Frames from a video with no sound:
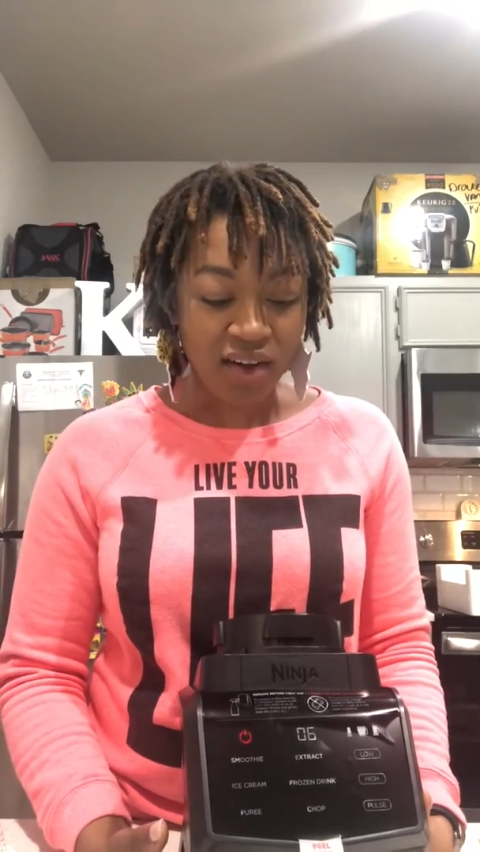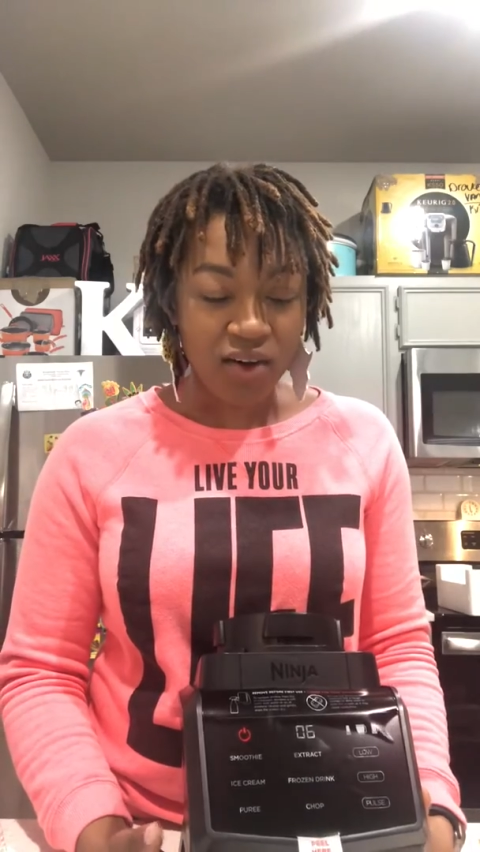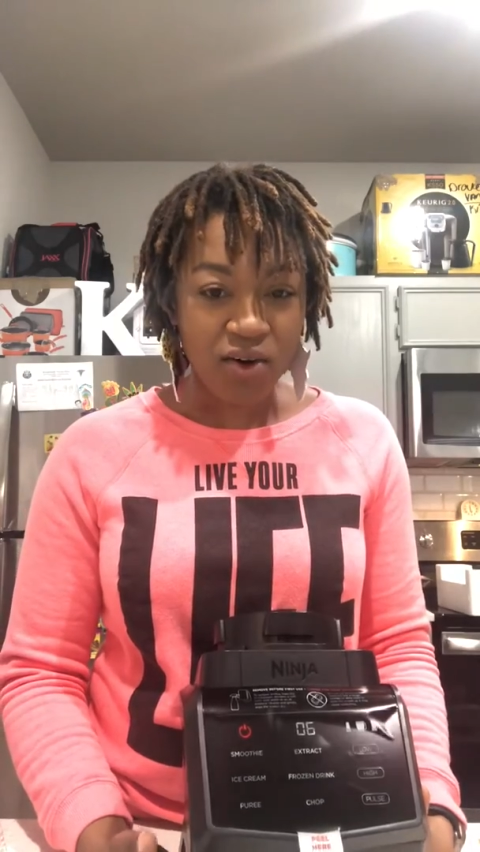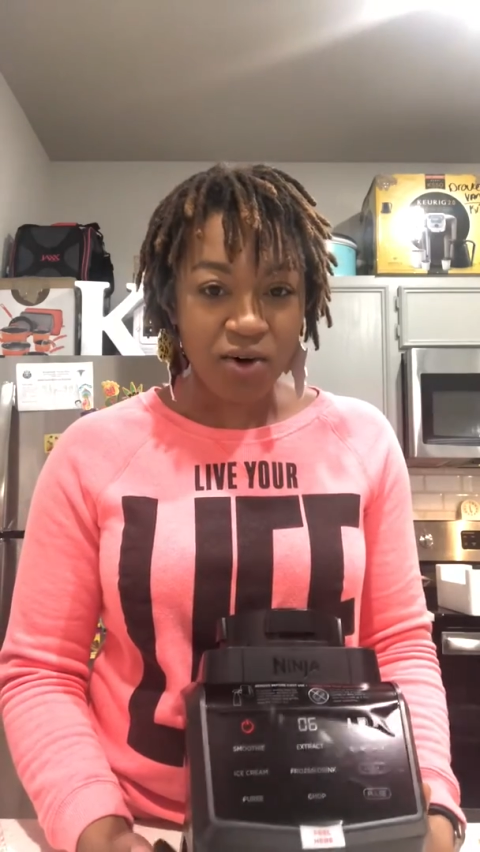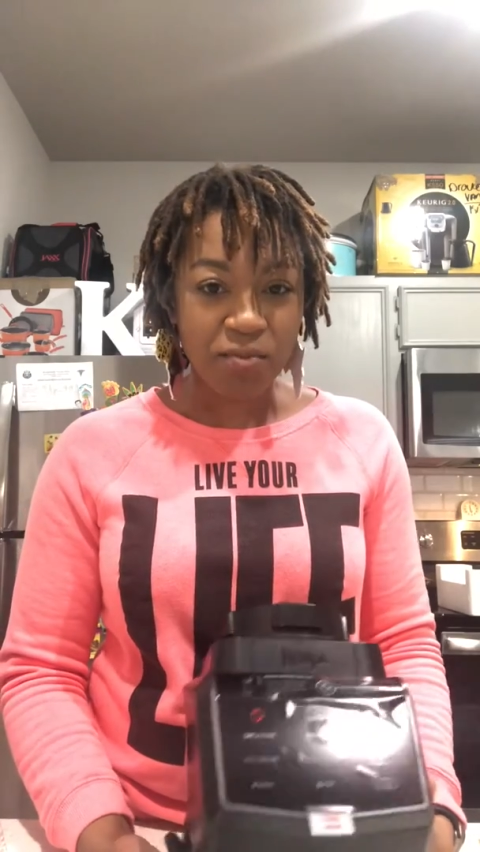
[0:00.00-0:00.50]

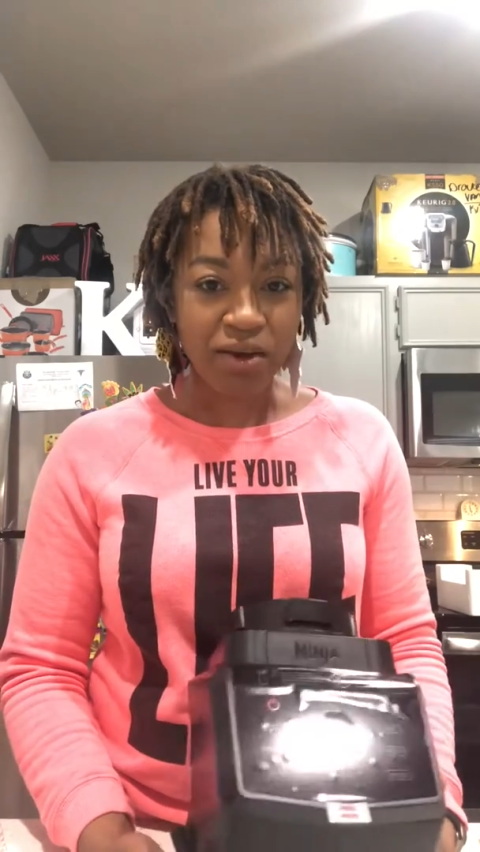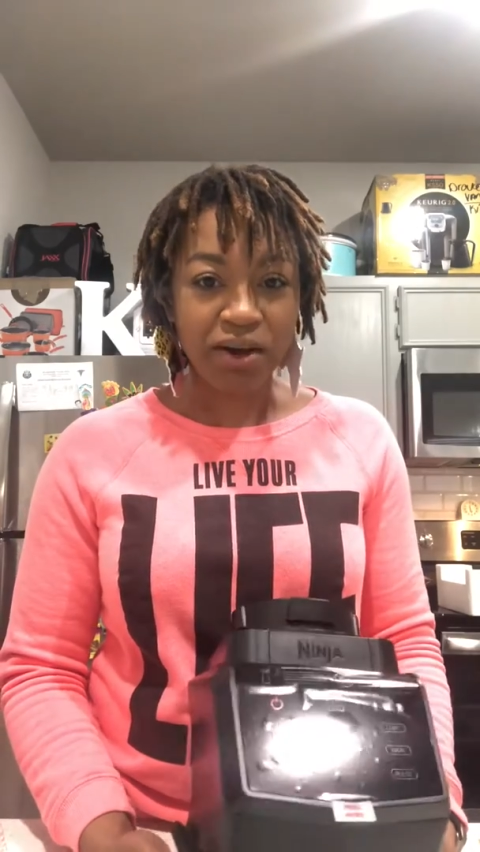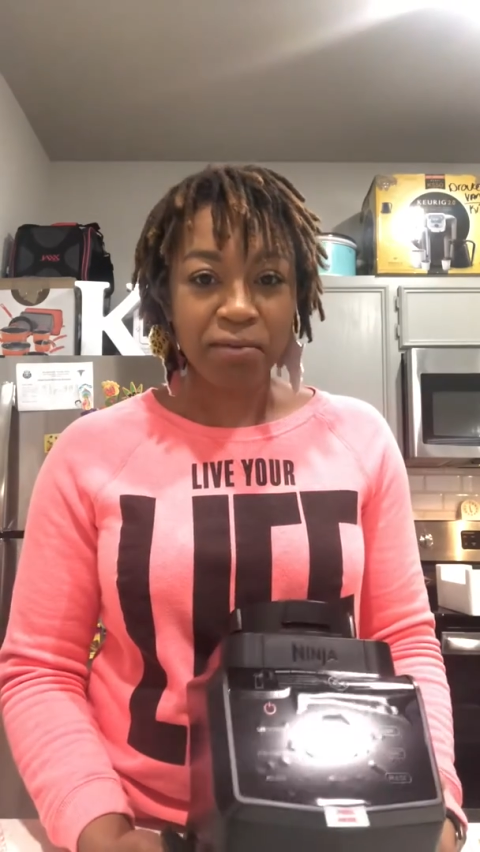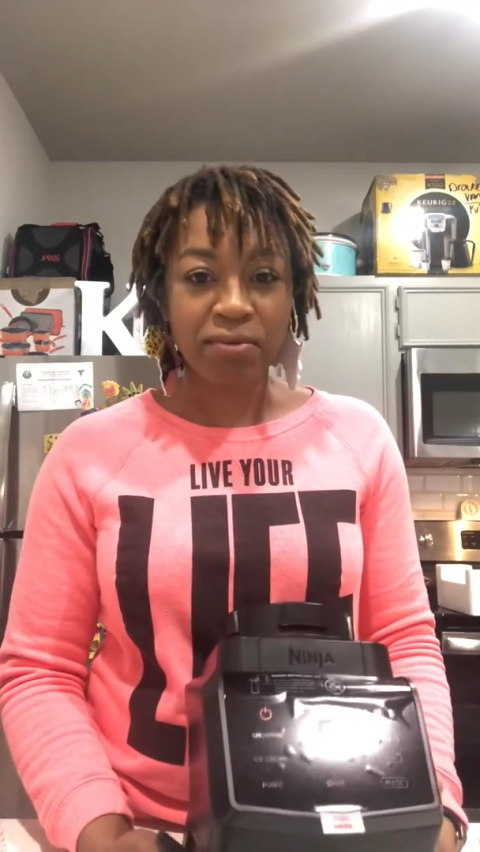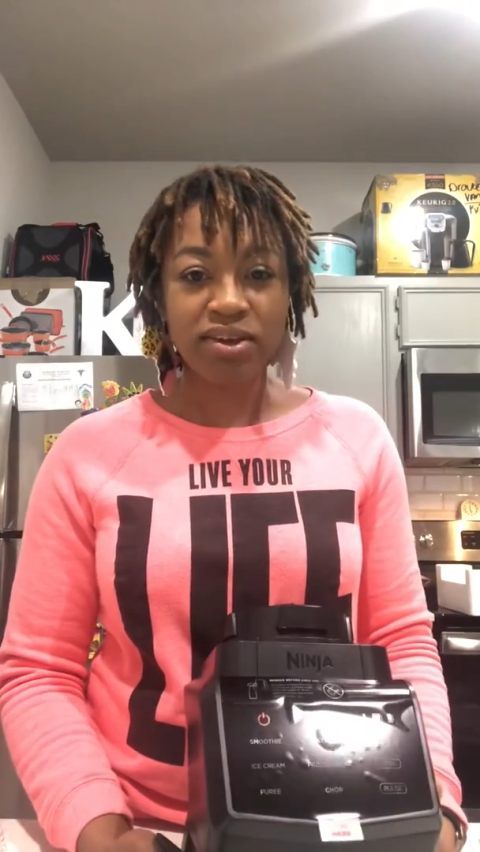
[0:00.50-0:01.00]
oh, I'm not
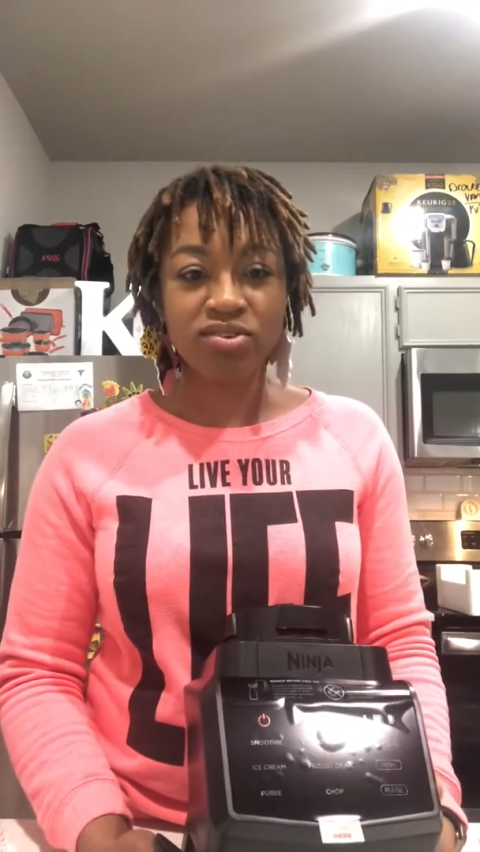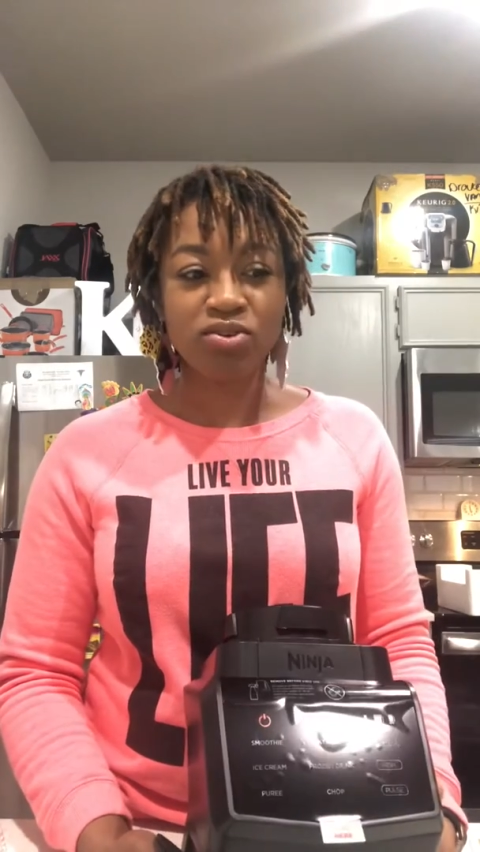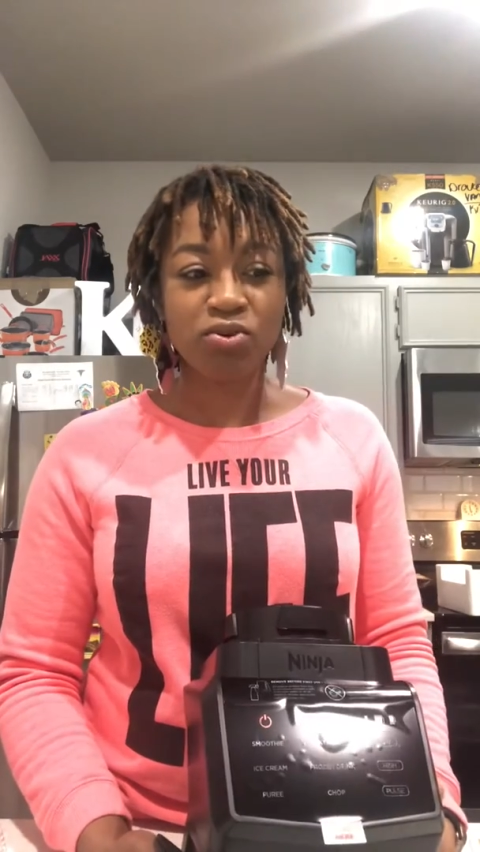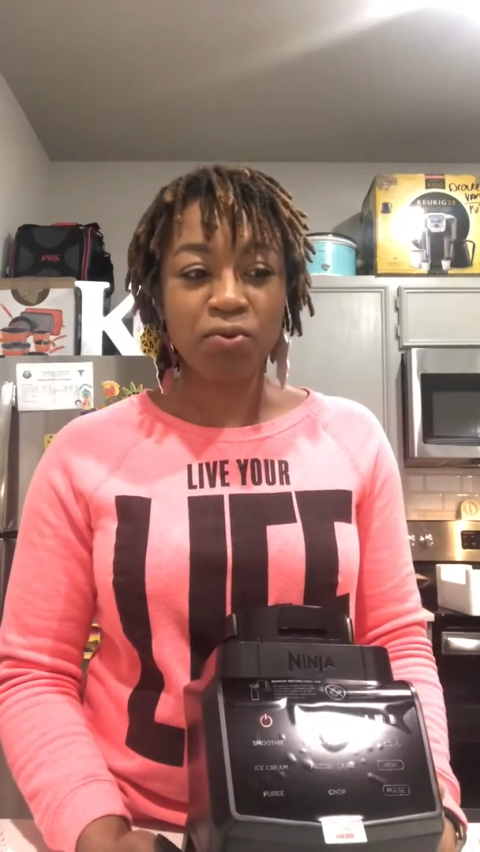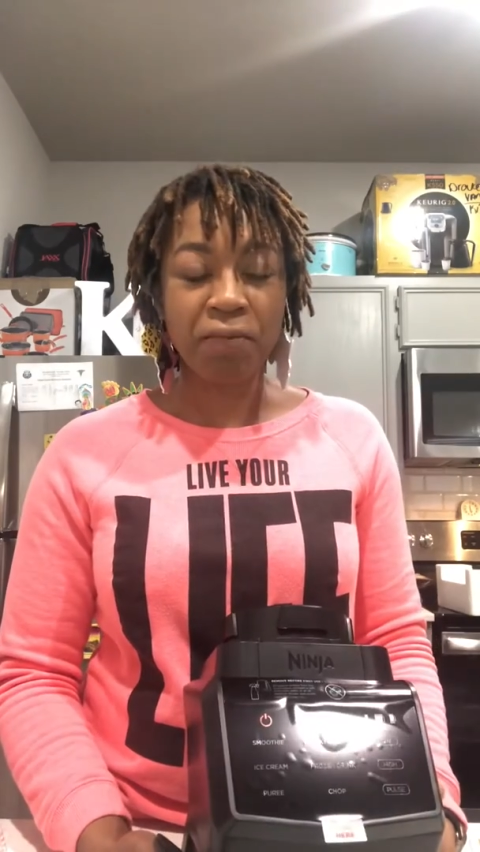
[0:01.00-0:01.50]
going to be too